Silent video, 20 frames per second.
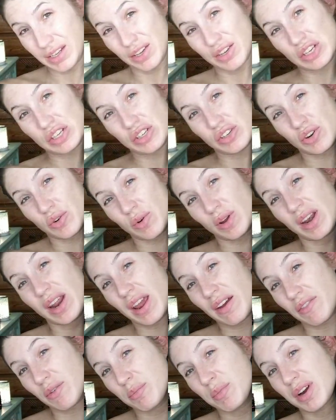because you don't want to
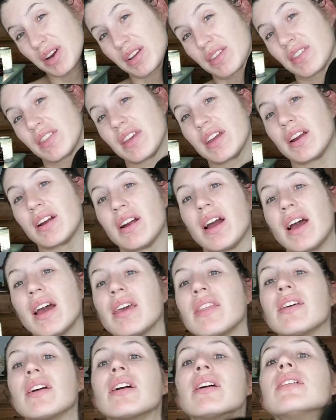have a mark there
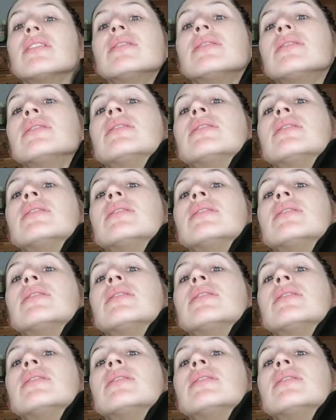either.